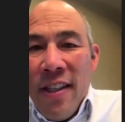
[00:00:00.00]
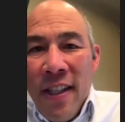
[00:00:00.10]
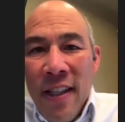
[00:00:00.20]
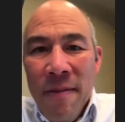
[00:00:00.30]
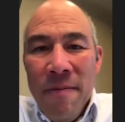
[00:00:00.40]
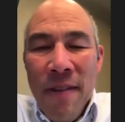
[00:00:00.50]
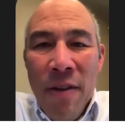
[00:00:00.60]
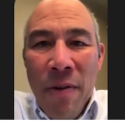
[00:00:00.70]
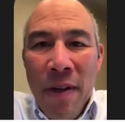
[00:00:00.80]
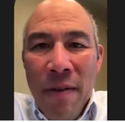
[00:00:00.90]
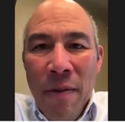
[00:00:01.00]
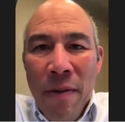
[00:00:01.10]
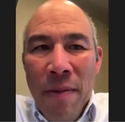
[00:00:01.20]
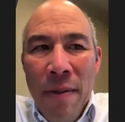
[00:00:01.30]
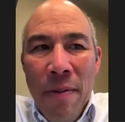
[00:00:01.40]

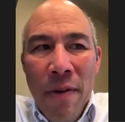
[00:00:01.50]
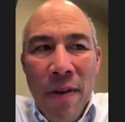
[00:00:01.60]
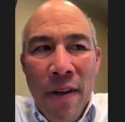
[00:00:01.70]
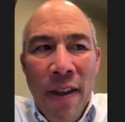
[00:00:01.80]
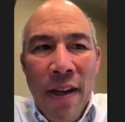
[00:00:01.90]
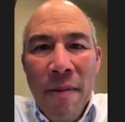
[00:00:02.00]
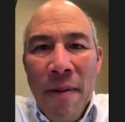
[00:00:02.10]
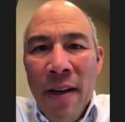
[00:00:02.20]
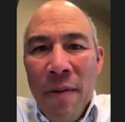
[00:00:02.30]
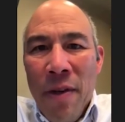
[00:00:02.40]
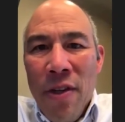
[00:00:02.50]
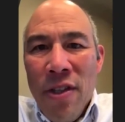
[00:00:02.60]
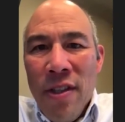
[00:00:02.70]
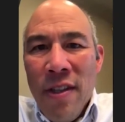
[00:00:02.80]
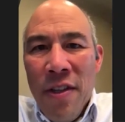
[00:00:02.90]
When people think about it, we
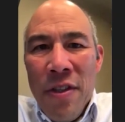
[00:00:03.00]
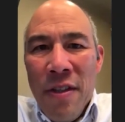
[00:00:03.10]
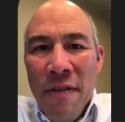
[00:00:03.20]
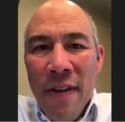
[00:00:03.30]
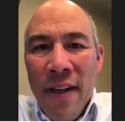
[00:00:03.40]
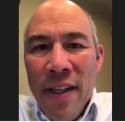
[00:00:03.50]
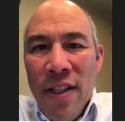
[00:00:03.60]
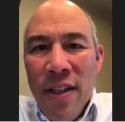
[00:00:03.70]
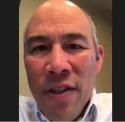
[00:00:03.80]
used to use the phrase,